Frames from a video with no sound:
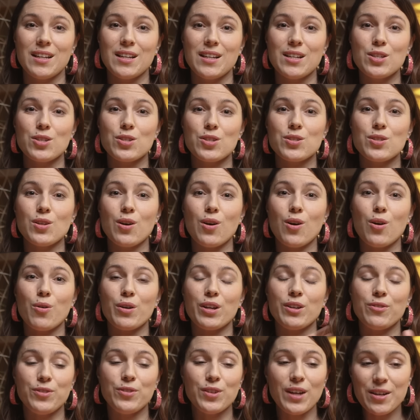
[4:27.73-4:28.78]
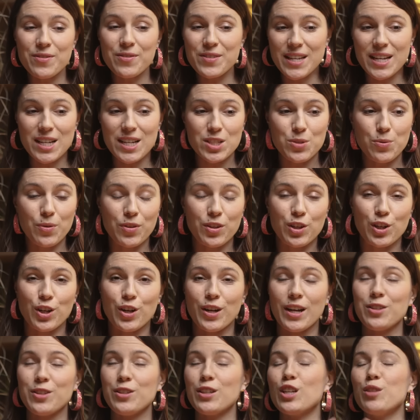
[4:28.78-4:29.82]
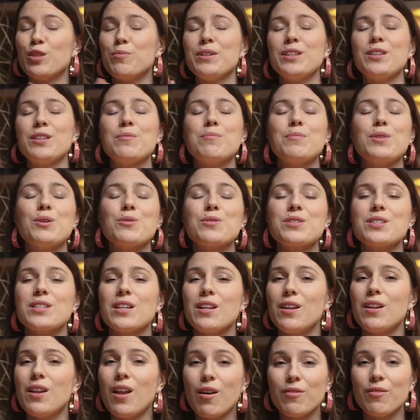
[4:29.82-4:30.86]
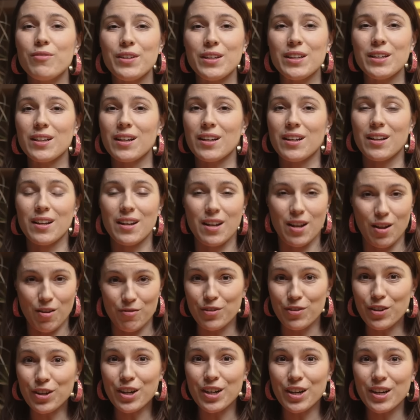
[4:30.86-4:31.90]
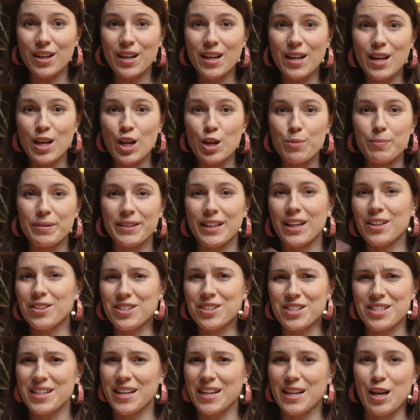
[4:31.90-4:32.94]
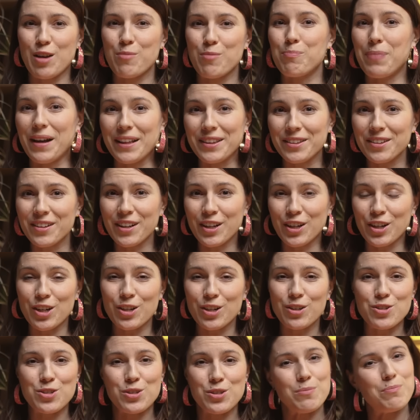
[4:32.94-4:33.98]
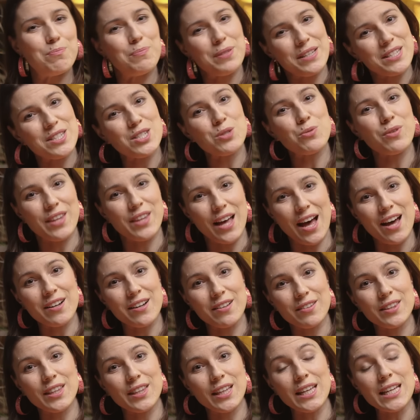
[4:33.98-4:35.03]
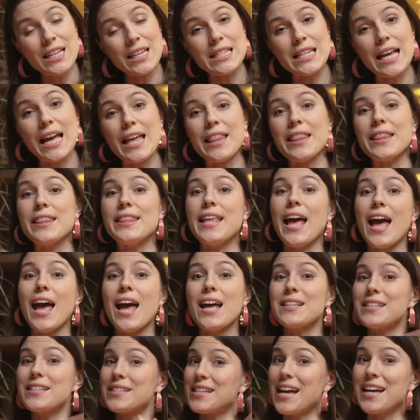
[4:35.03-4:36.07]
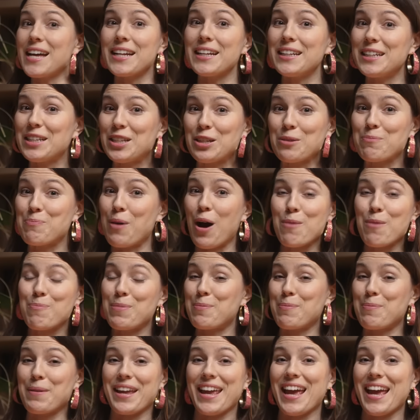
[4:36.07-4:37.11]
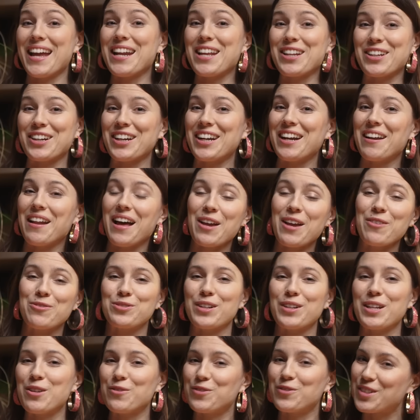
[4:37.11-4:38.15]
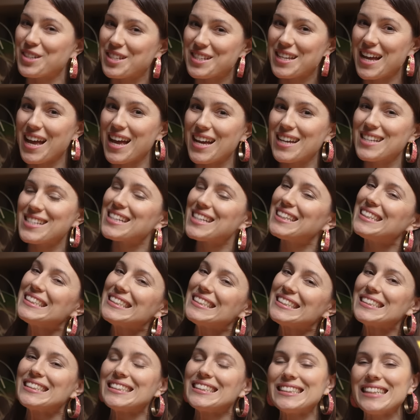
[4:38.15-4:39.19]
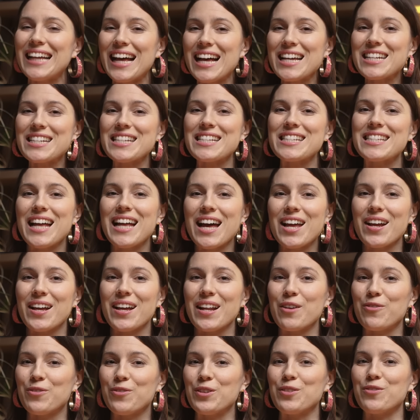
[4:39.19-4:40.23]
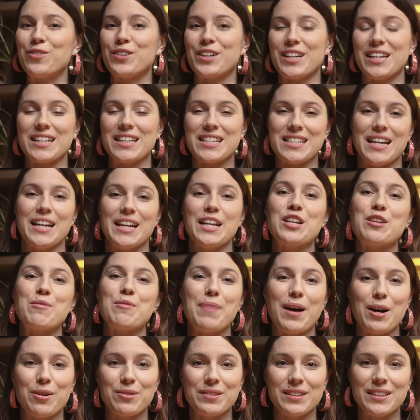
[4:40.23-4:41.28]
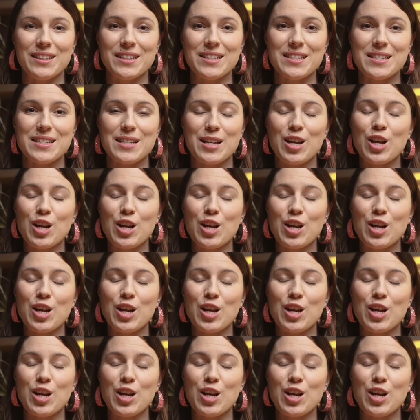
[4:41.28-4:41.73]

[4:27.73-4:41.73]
So if you have sex with her and you can be the most loving lover, but then you're just gonna abandon her because you're busy with other things, and then suddenly you pop up again in her life ready for sex, nah, she's not gonna feel very excited about this.